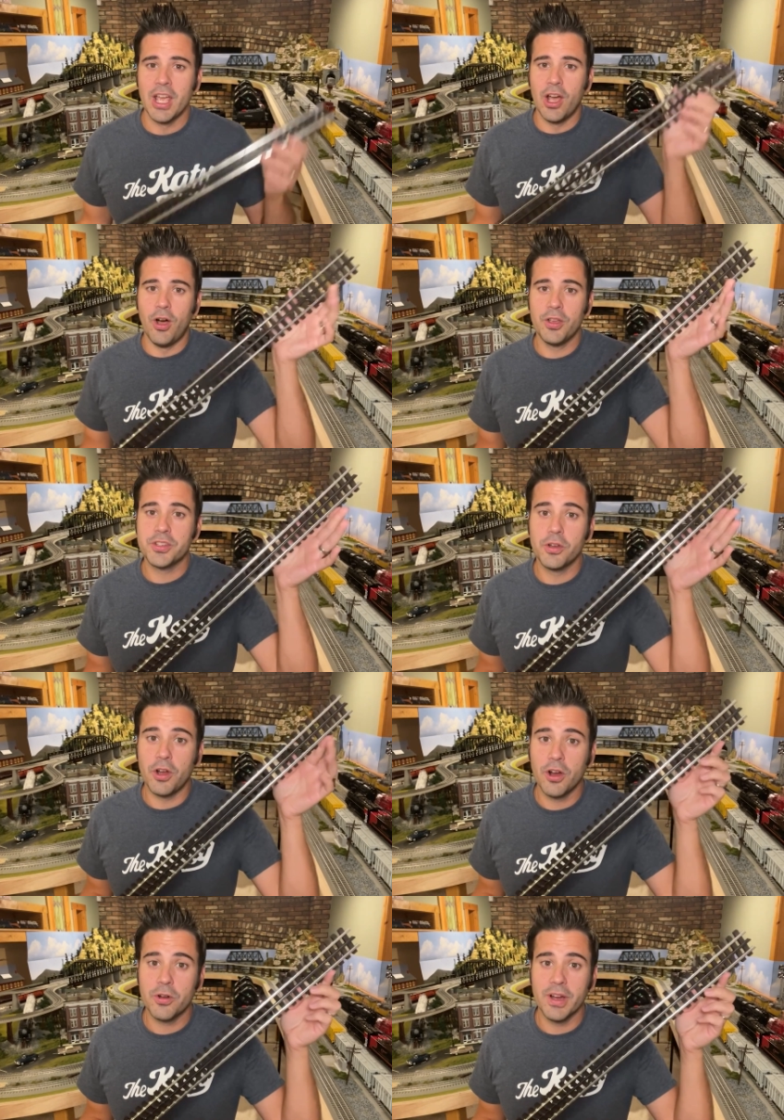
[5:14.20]
Also,
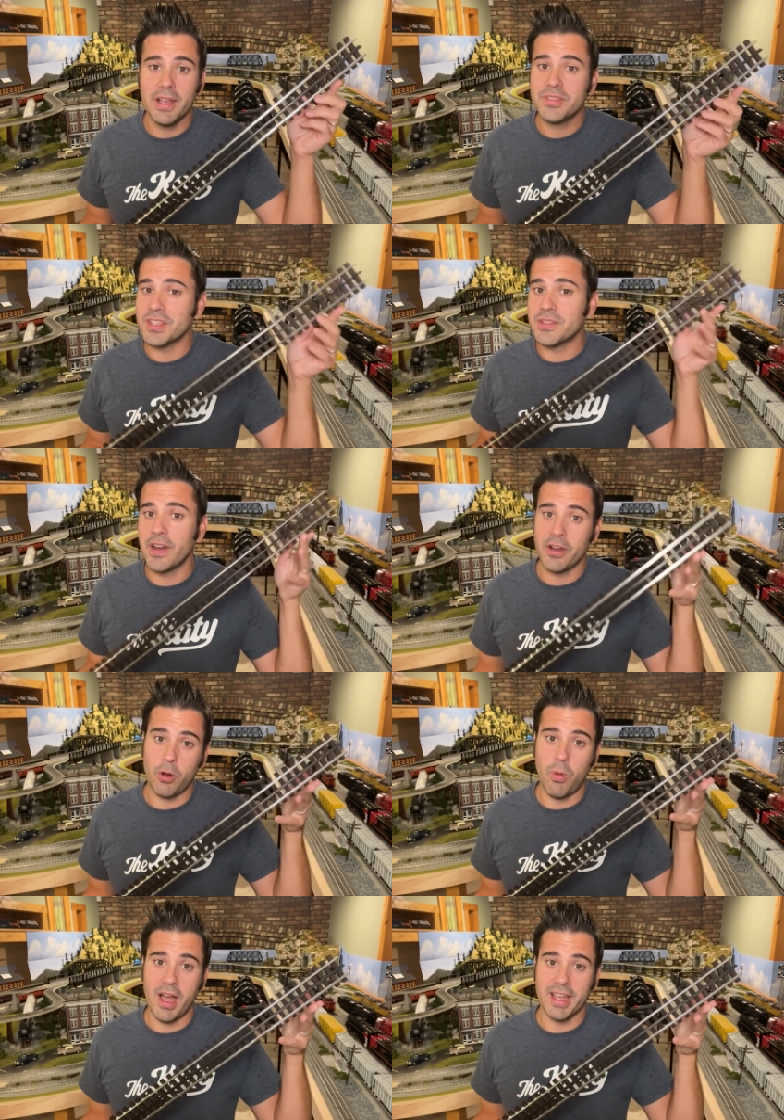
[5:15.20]
Gargraves is very
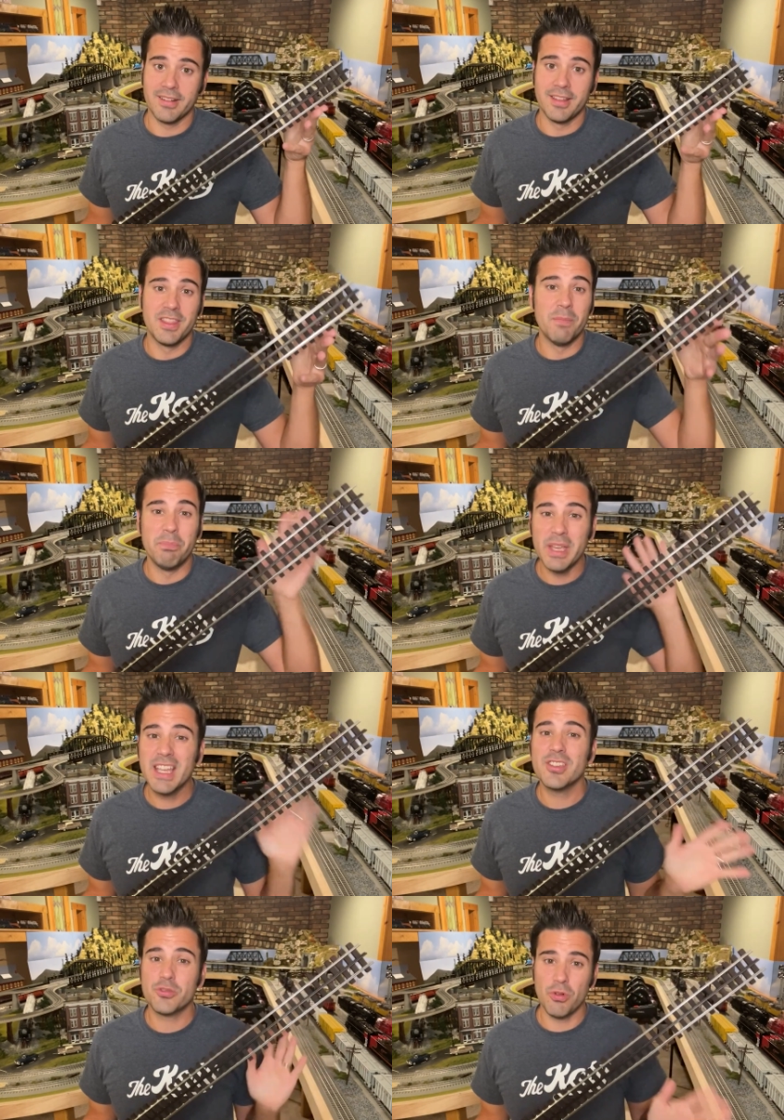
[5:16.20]
quiet. The
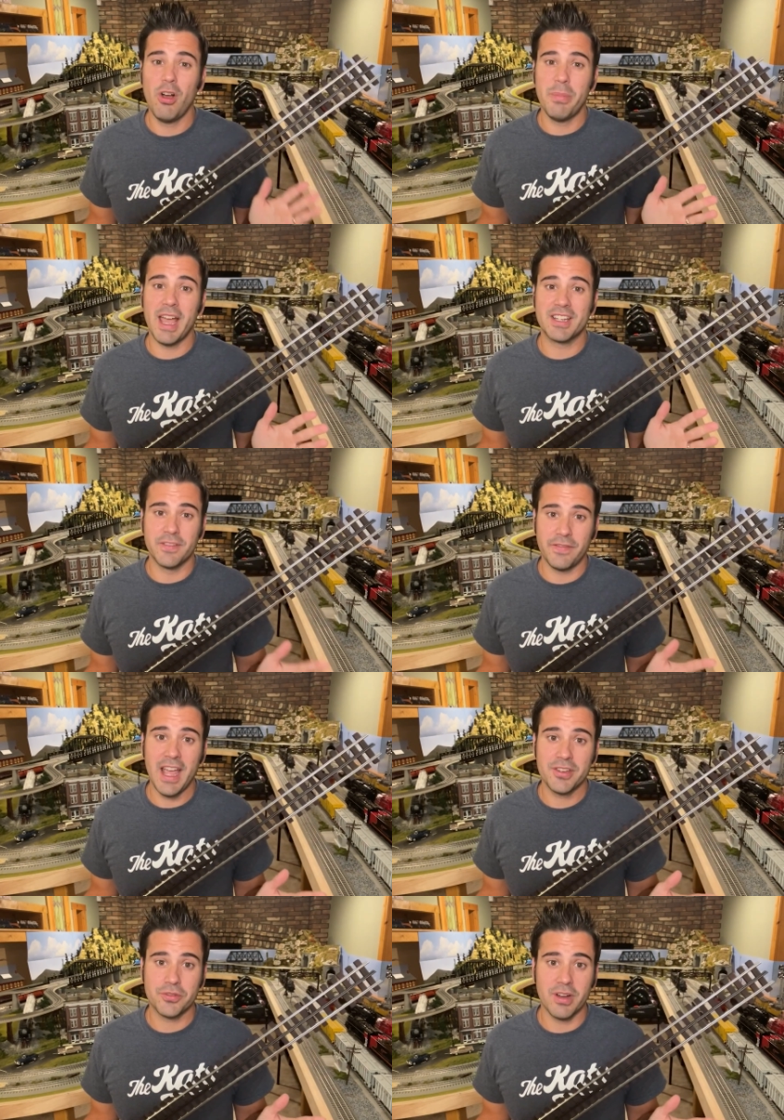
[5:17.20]
biggest drawback to
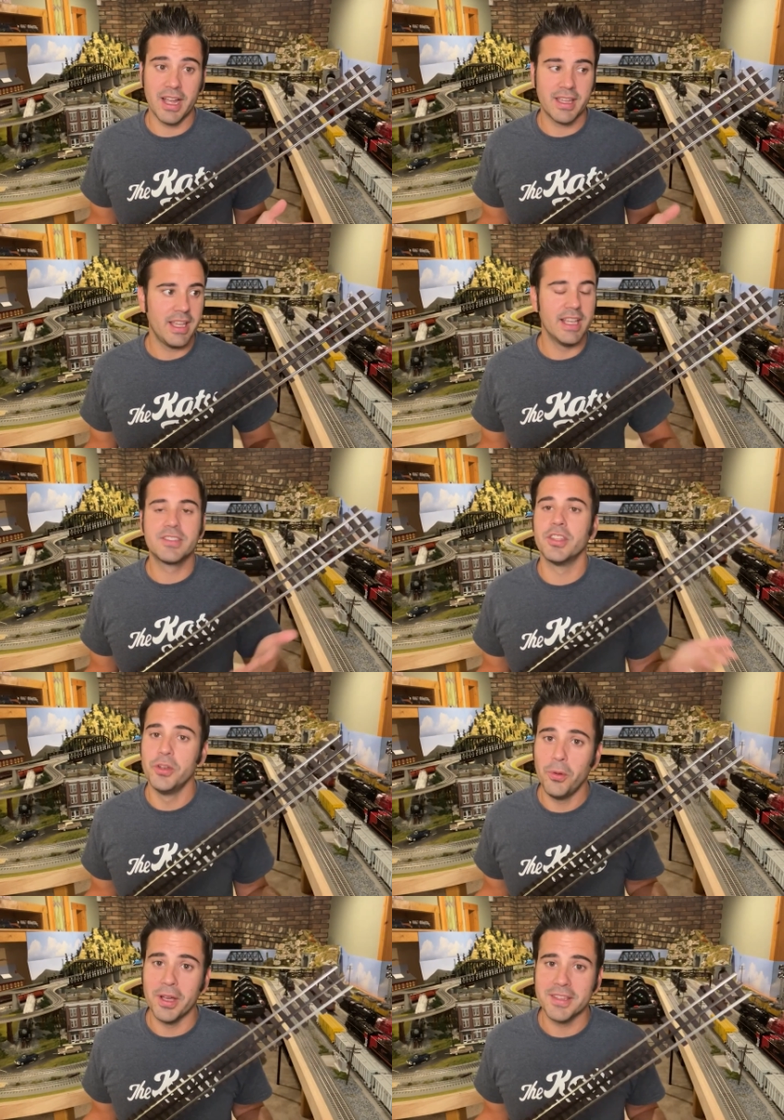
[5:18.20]
FasTrack is the
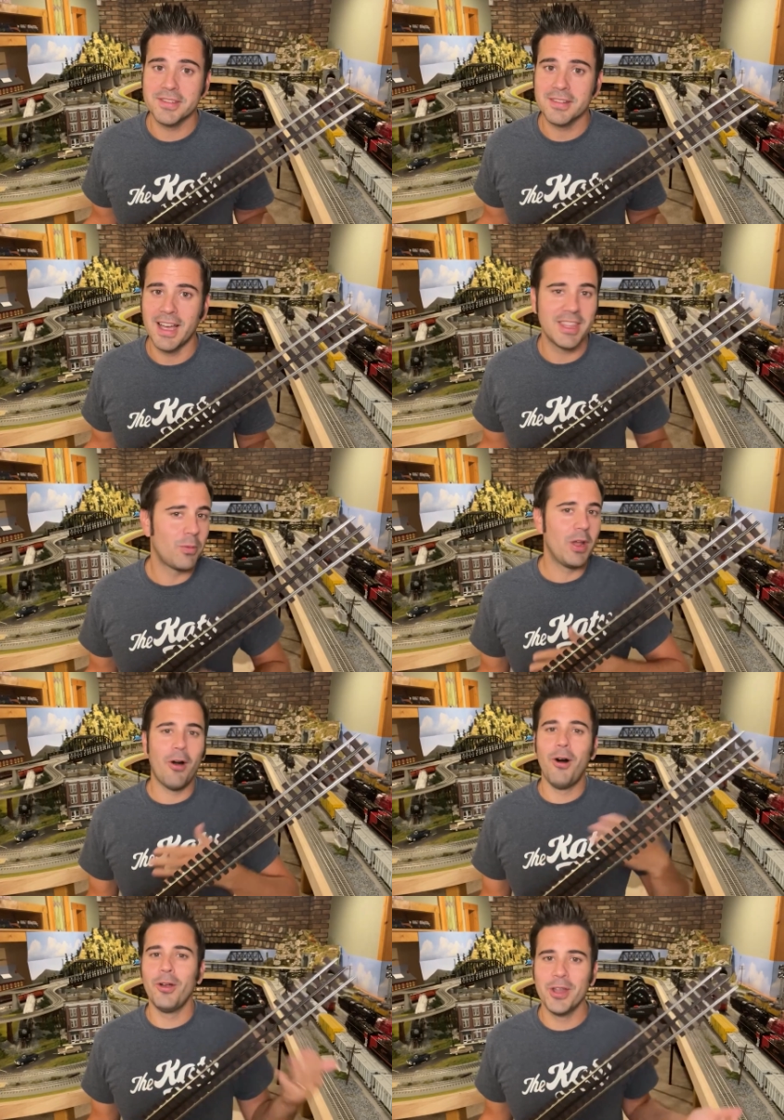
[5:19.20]
noise. I think we
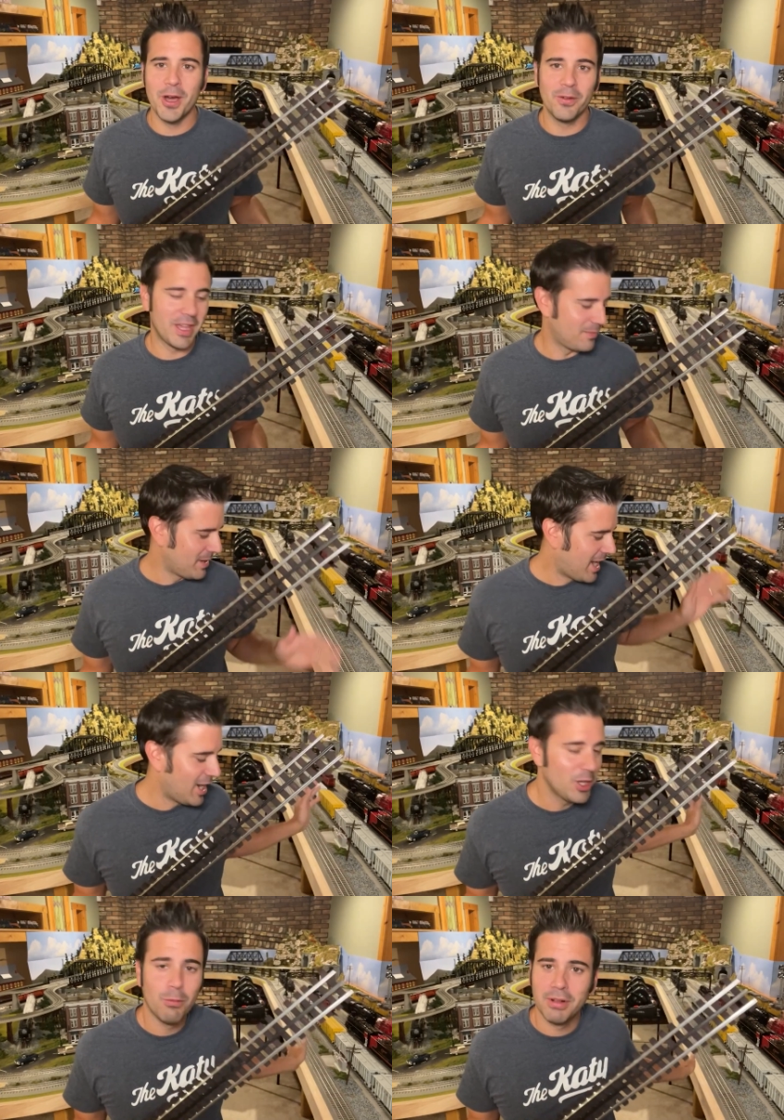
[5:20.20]
all know that
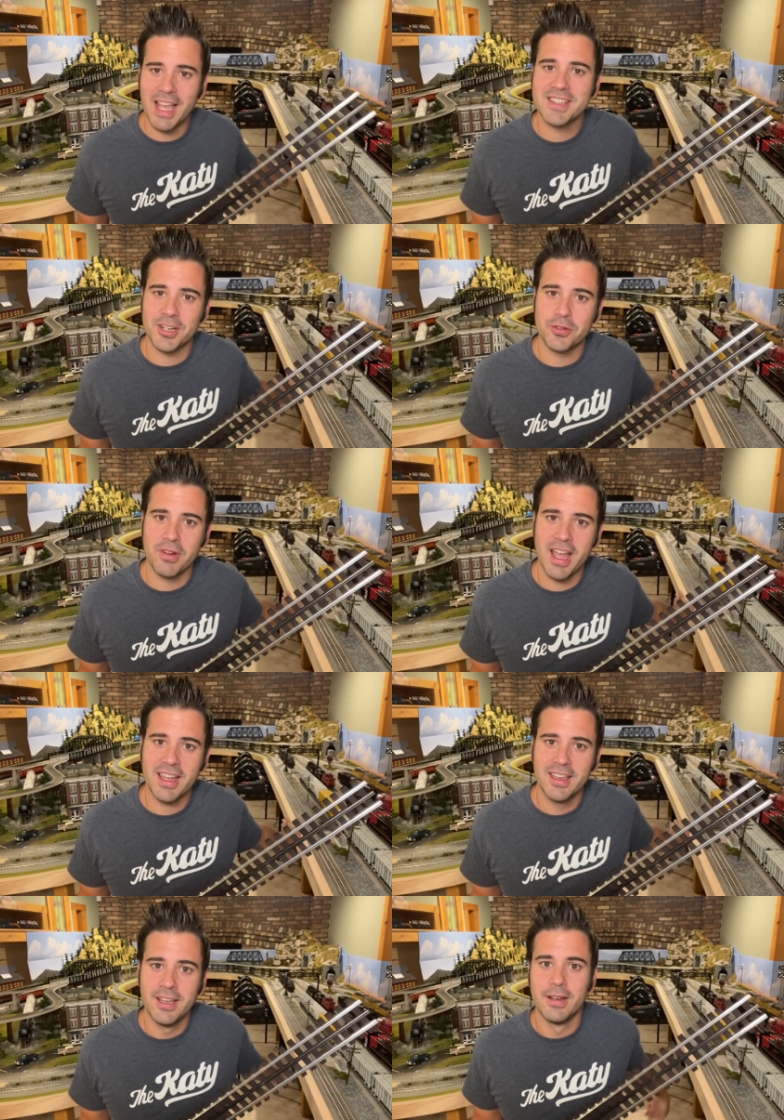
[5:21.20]
hollow plastic track
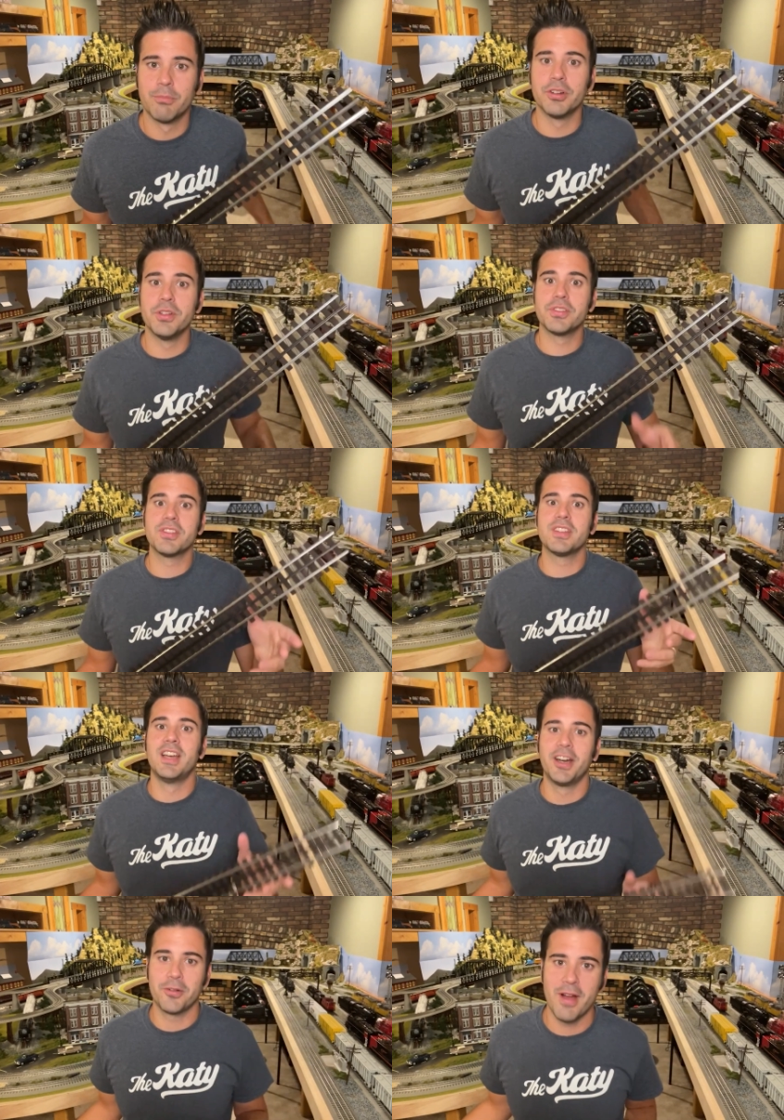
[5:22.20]
produces a
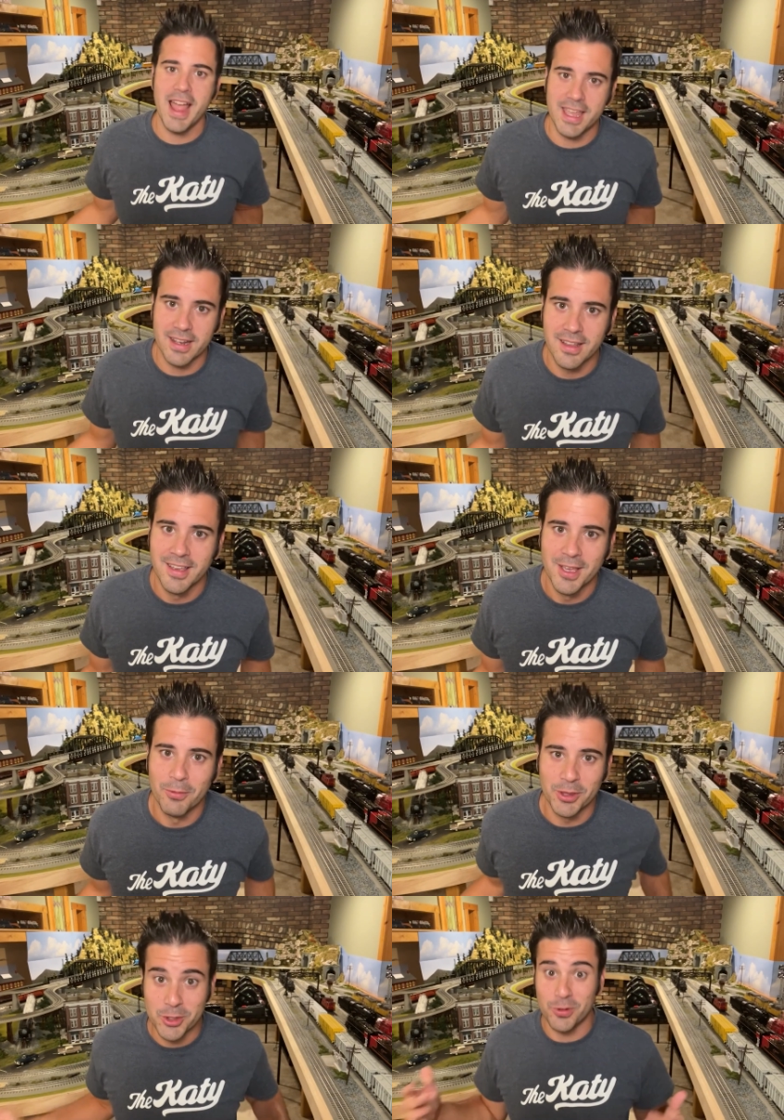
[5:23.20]
ton of racket
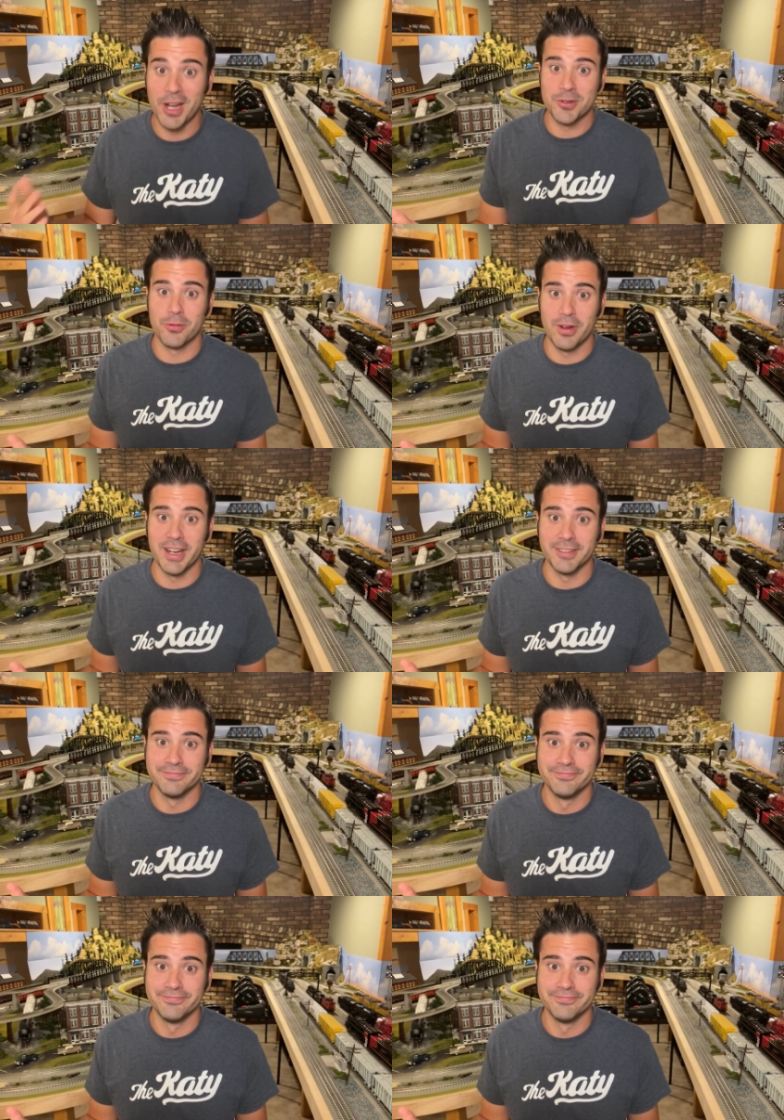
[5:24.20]
when the trains are running.